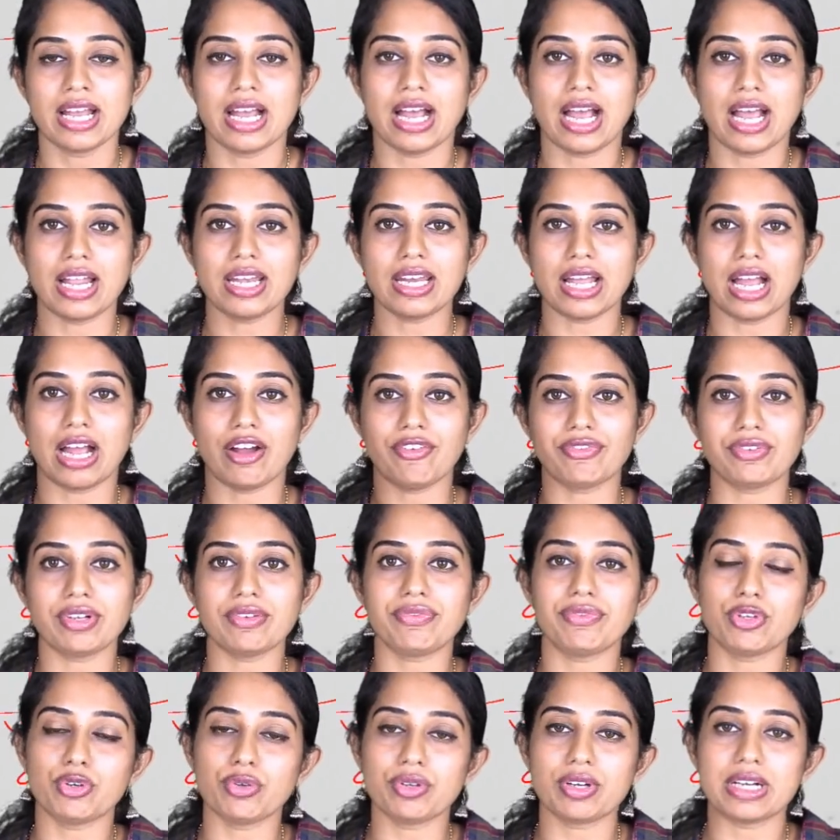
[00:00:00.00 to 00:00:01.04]
and after
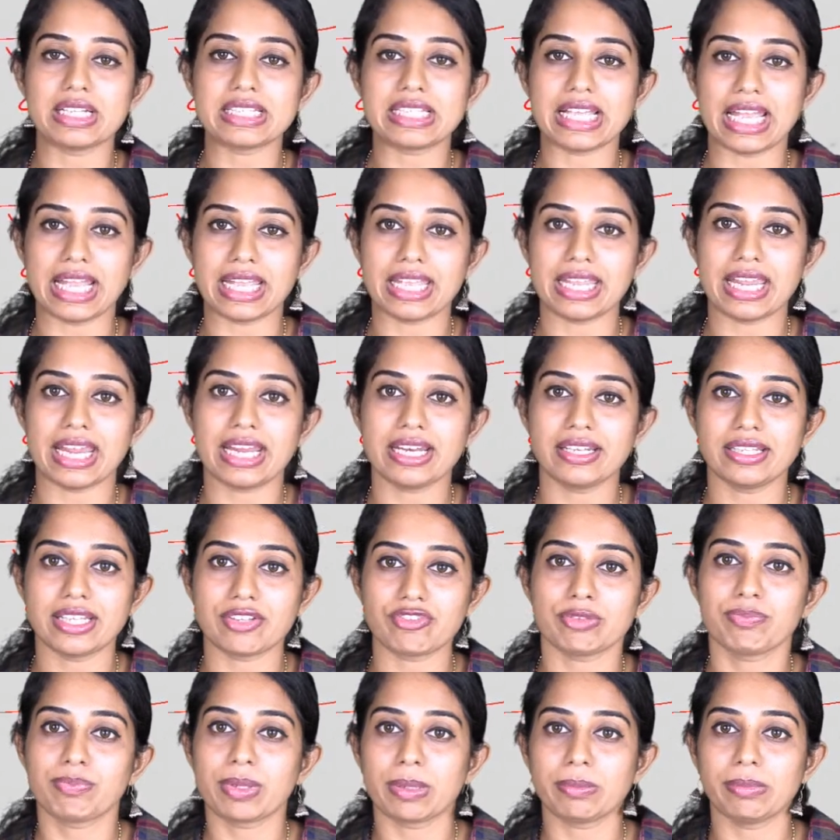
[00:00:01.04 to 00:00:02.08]
few years again there was
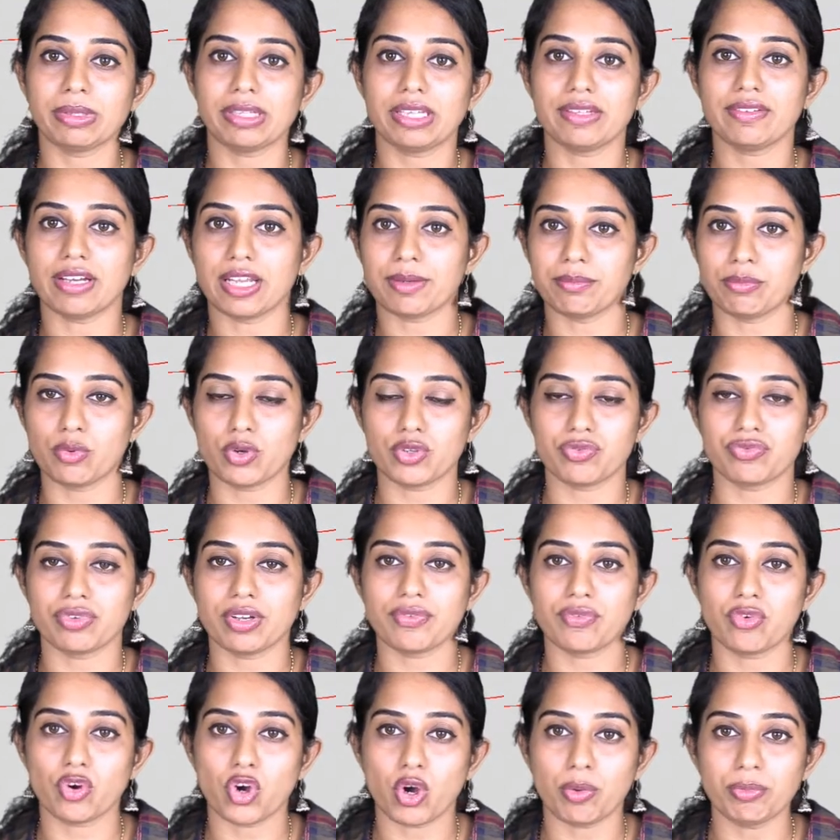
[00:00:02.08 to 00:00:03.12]
a primitive atmosphere
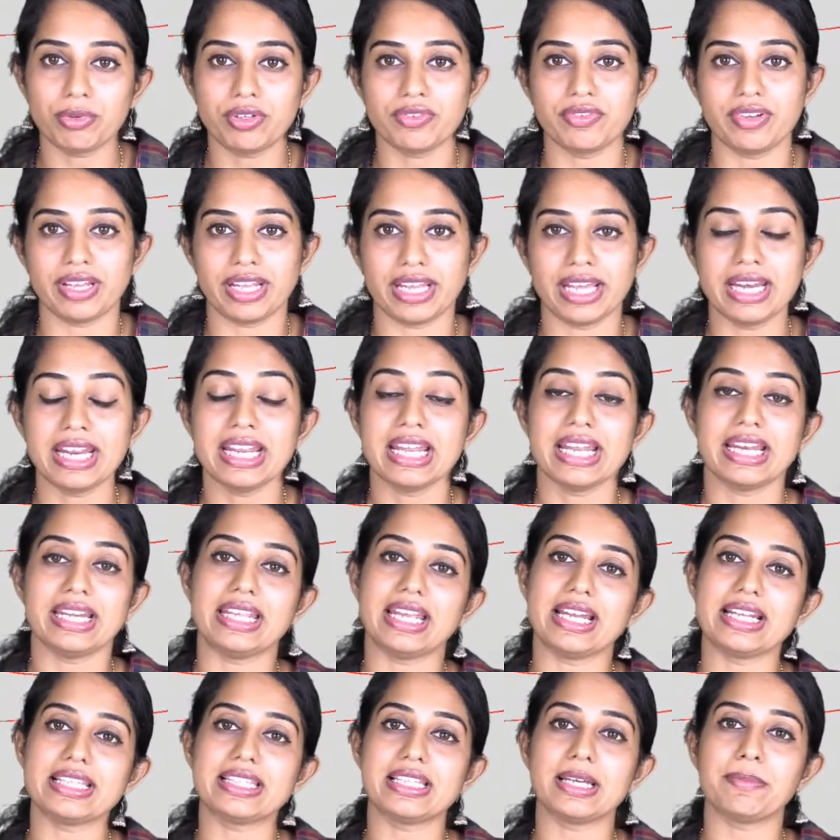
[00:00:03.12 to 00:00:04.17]
formed where
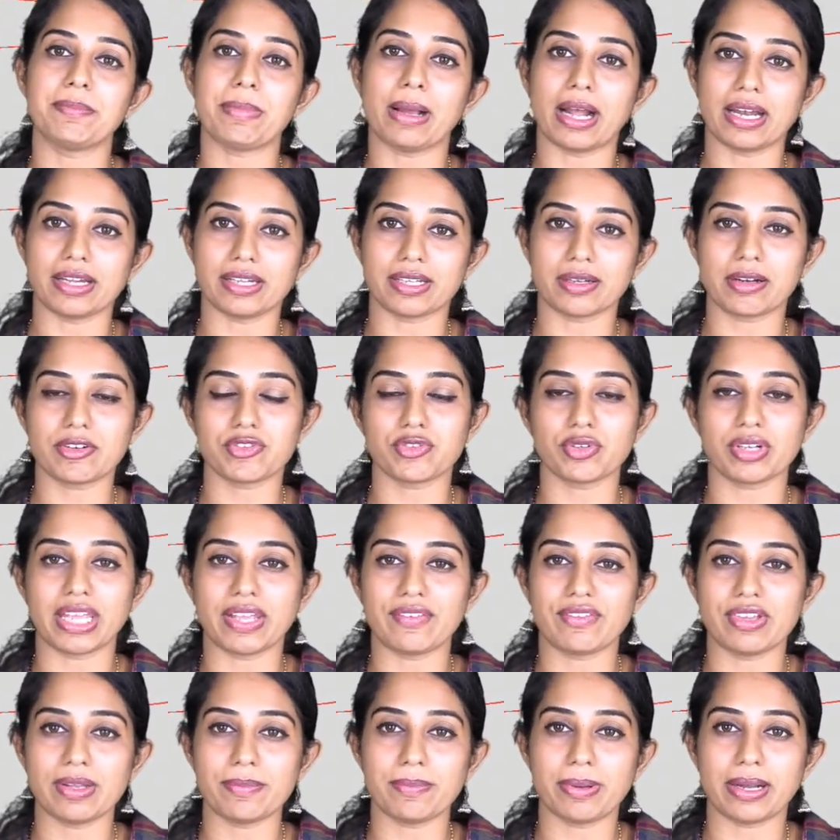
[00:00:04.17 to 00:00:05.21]
denser particles or
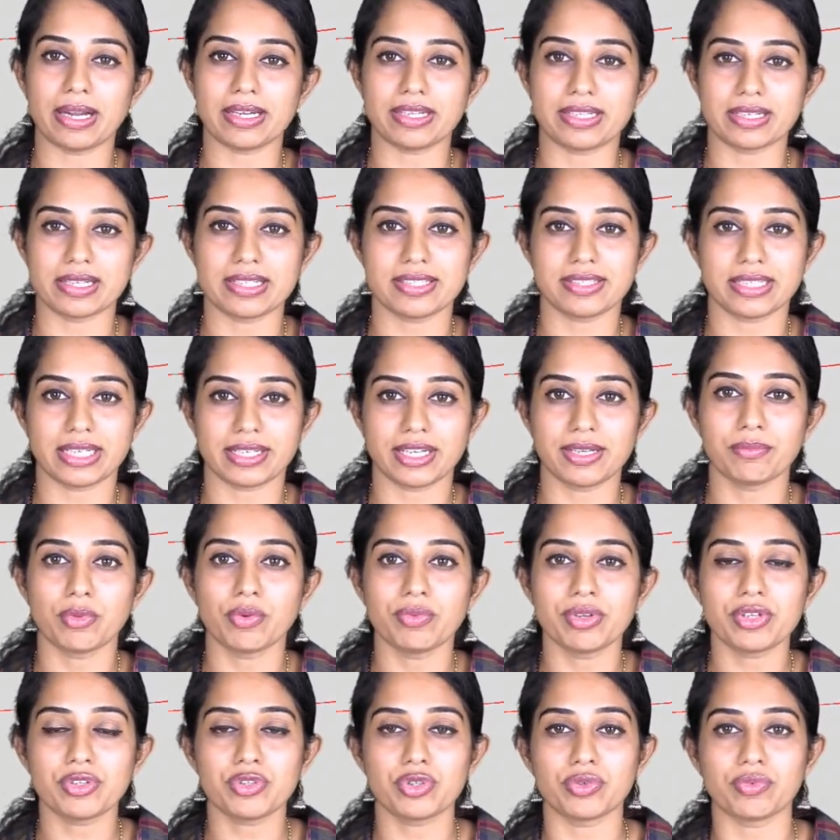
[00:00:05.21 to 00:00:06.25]
heavier particles started
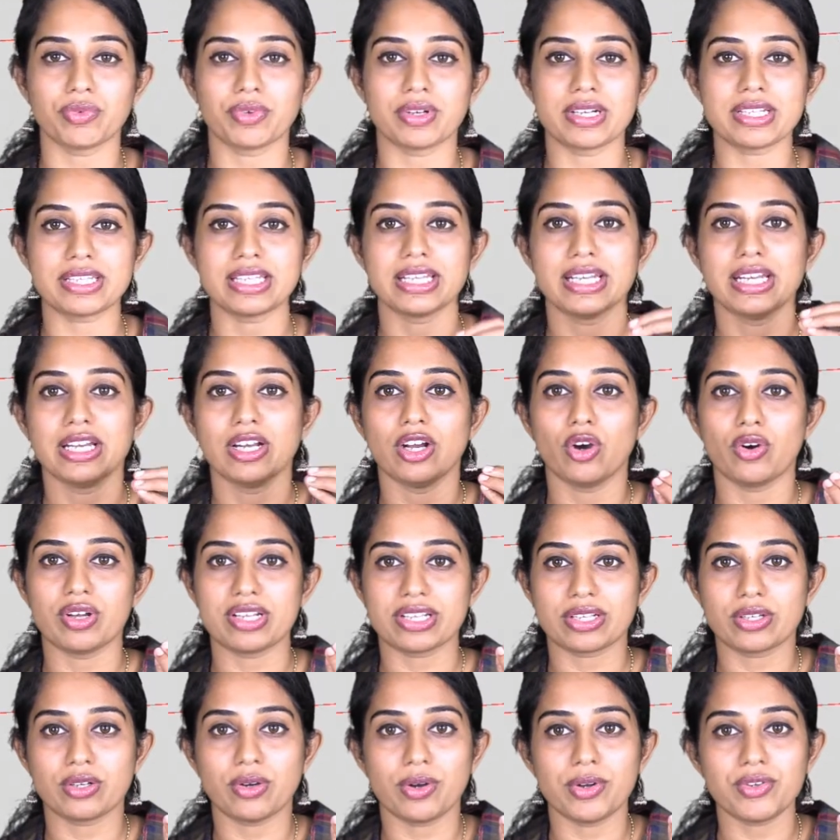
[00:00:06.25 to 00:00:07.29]
moving towards or
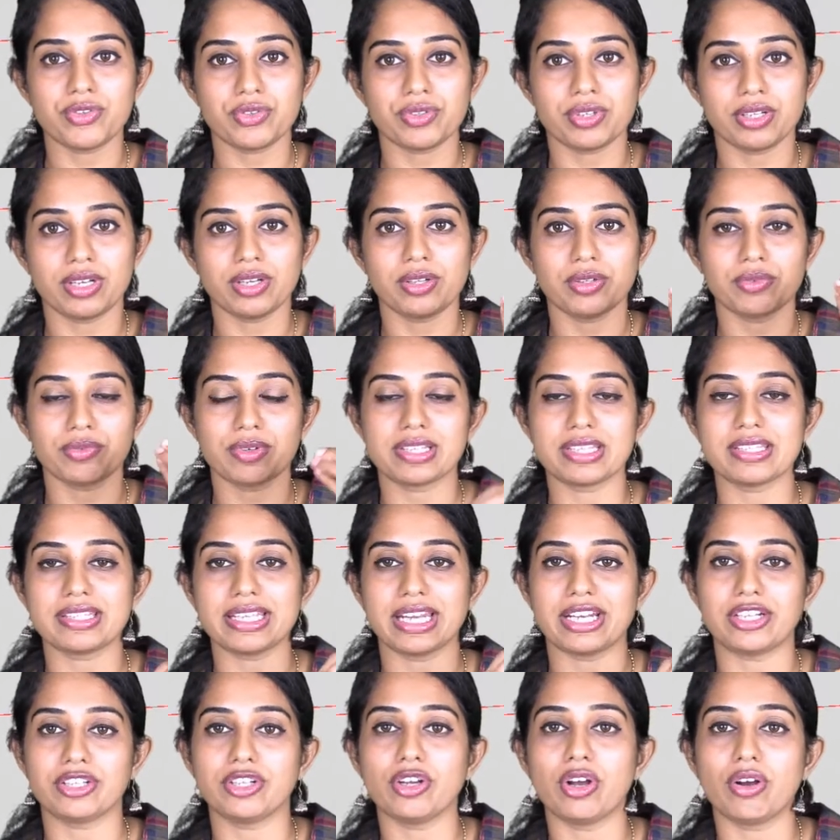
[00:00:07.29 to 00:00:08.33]
concentrated towards
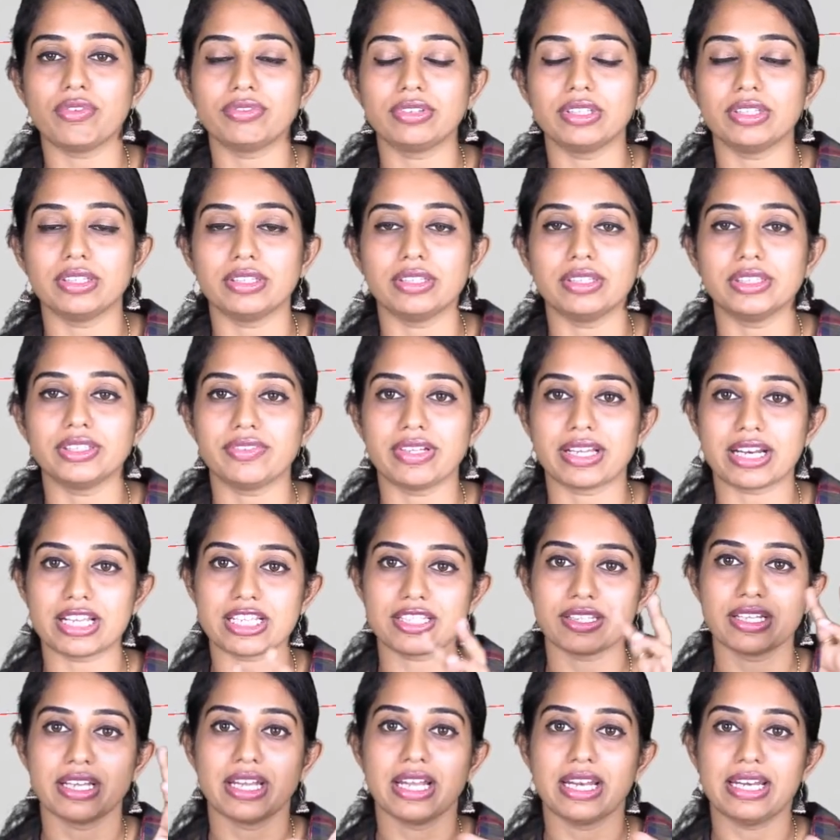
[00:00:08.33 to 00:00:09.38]
center of the earth,
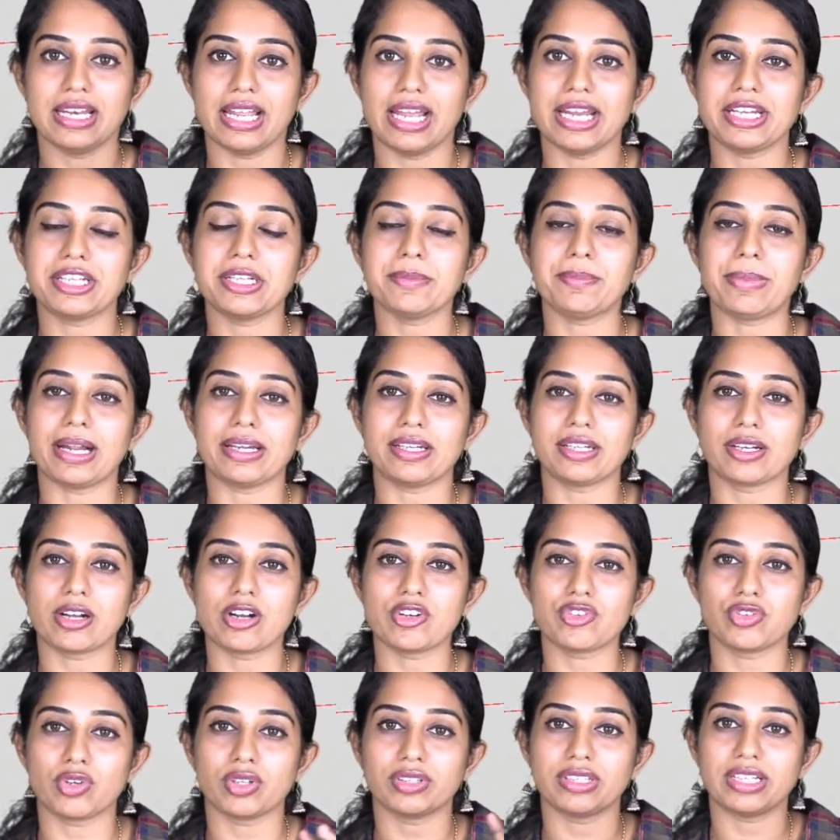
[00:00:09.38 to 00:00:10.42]
whereas lighter
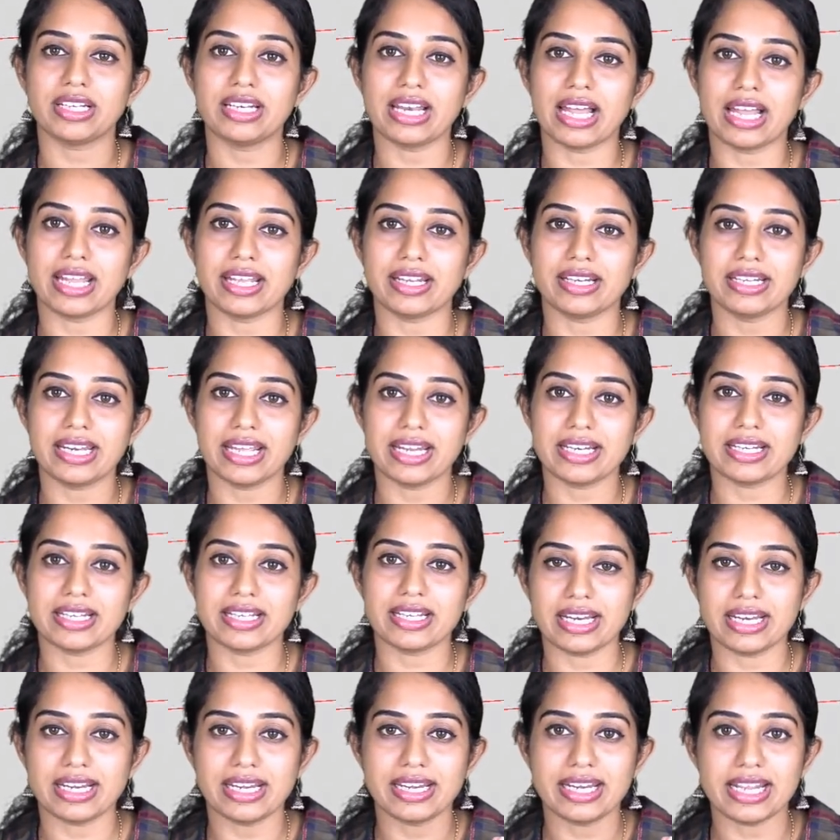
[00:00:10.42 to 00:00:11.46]
particles or the
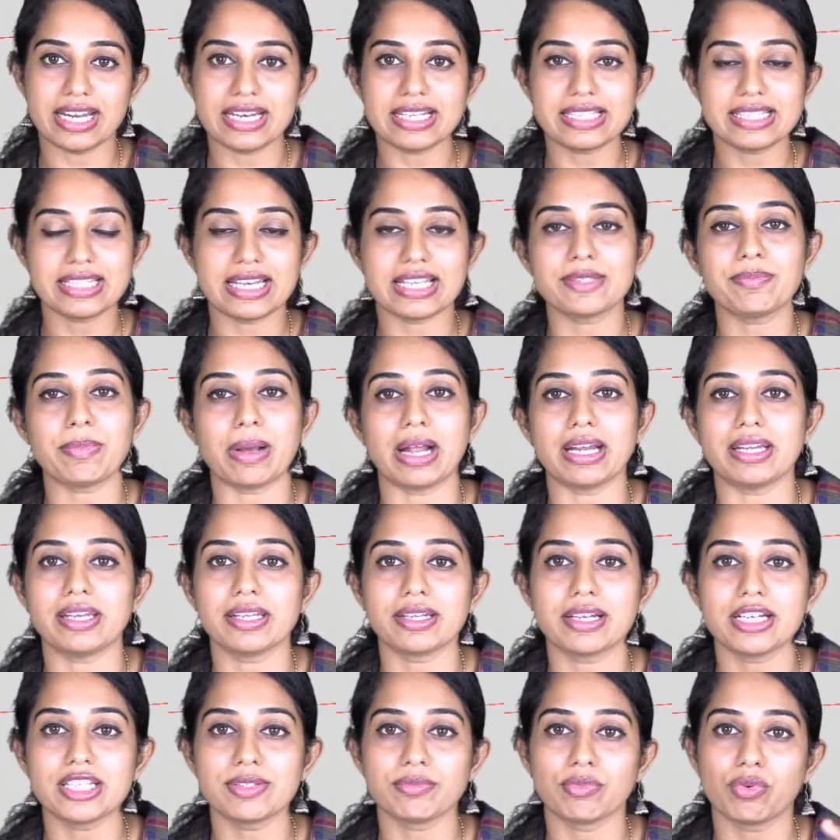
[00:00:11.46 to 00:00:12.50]
denseless
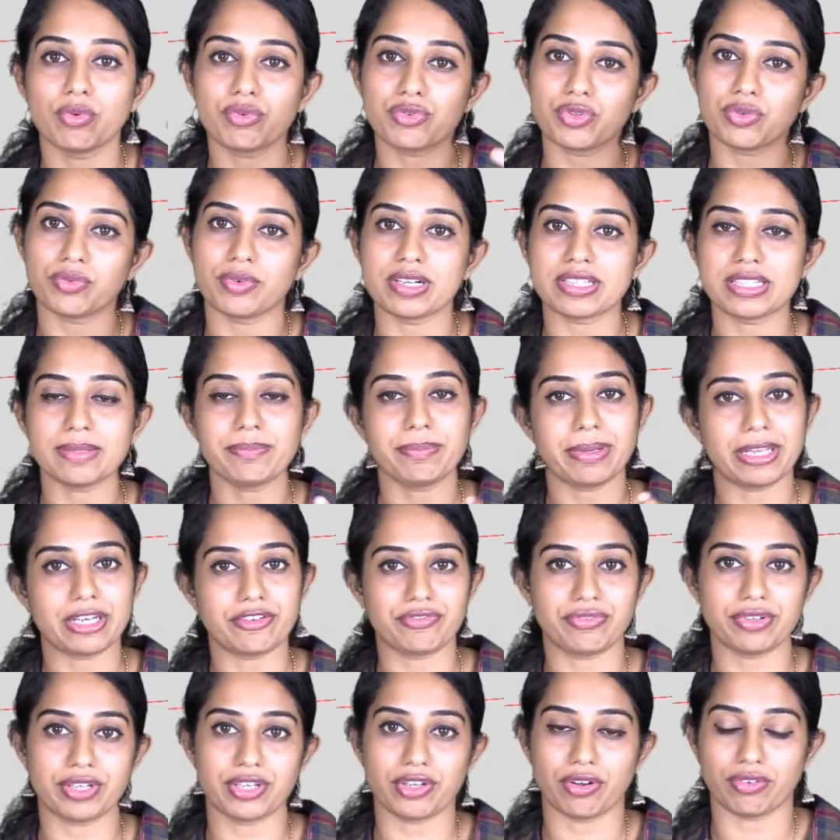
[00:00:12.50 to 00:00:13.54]
particles moved towards the
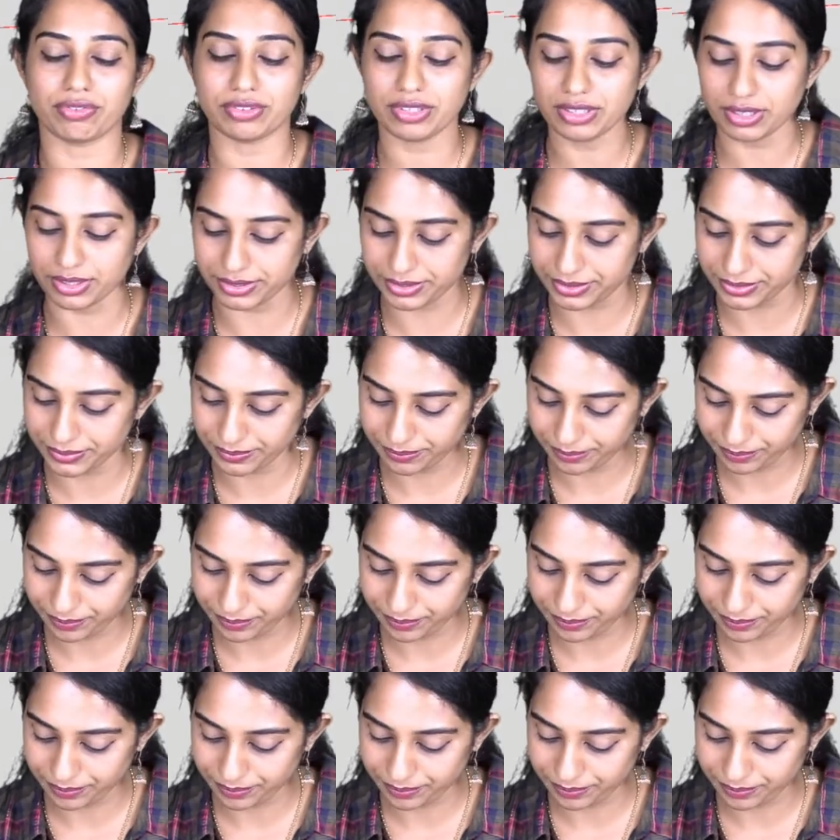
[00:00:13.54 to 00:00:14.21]
periphery of the earth.